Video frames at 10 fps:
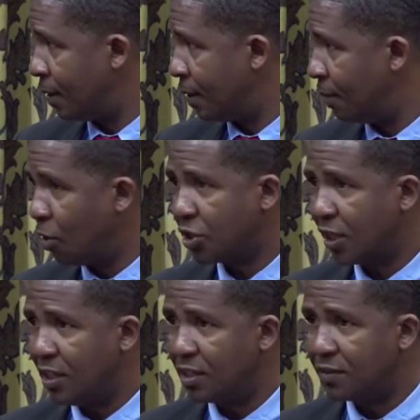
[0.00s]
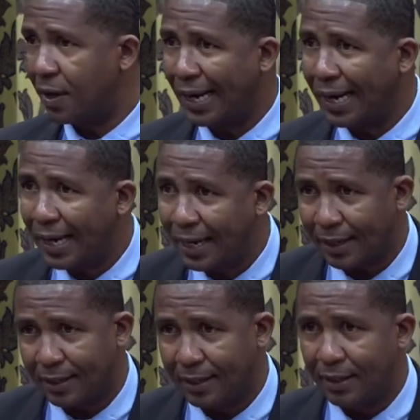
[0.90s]
The motion is very clear.
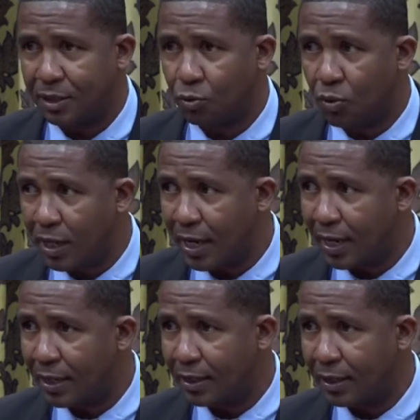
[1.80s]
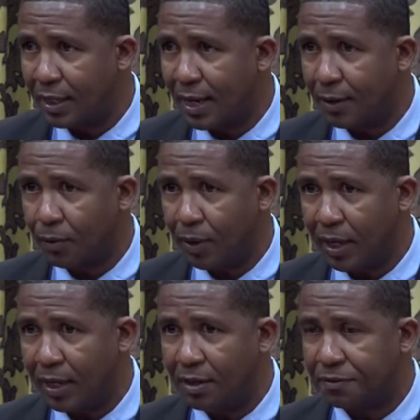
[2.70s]
It is worded in that way, and
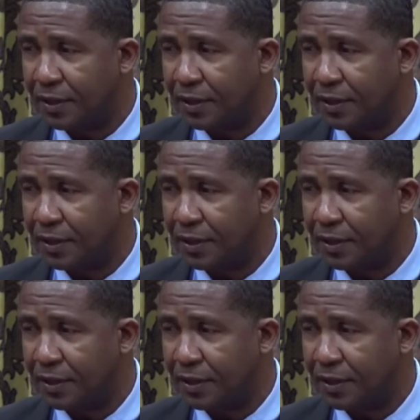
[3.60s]
if